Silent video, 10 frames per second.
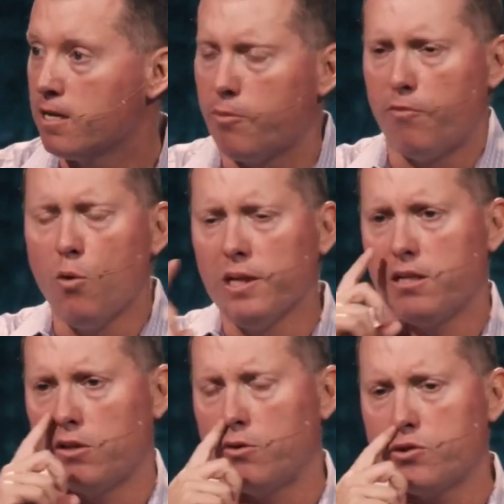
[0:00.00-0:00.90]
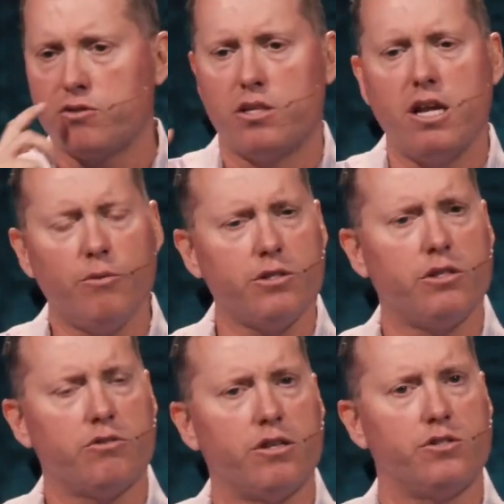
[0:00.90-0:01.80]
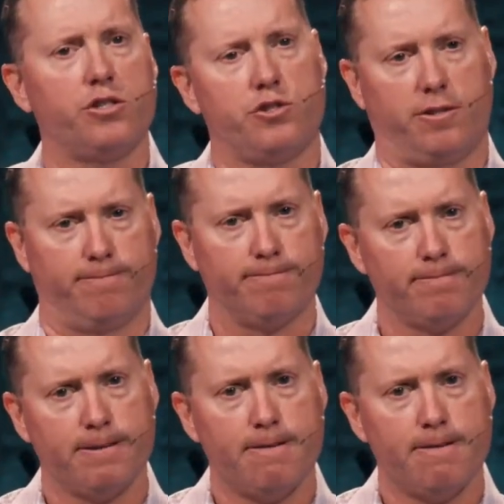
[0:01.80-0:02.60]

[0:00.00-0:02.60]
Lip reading: Now, before we close, there's an interesting transition